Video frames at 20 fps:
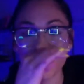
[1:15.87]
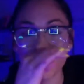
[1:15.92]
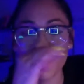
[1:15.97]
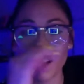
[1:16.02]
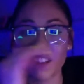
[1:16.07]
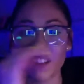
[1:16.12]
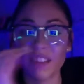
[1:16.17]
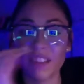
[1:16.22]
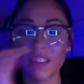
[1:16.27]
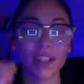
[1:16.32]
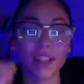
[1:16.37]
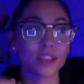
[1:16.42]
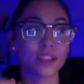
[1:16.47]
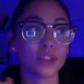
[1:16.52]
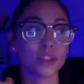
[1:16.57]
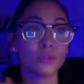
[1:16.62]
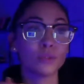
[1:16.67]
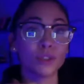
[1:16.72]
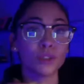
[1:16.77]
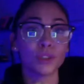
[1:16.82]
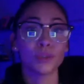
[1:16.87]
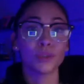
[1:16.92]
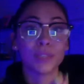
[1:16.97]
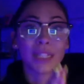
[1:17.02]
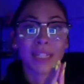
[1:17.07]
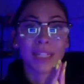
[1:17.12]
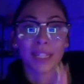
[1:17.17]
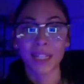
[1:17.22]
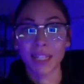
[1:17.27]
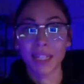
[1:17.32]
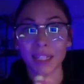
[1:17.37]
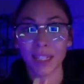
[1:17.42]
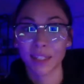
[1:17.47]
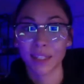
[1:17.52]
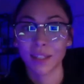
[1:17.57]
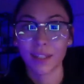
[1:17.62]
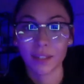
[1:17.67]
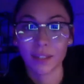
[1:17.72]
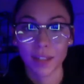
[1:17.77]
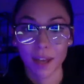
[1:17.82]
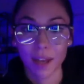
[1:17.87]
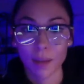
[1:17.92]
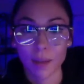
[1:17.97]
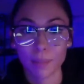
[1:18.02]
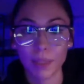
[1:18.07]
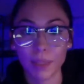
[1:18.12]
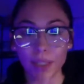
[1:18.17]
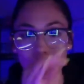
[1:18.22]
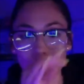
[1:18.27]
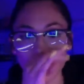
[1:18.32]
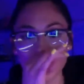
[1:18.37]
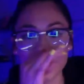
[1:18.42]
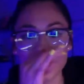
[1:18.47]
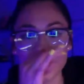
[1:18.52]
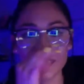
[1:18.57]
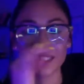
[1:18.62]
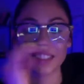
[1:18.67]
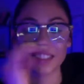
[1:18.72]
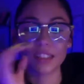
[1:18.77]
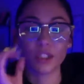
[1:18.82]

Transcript: Matter of fact, don't do anything like that because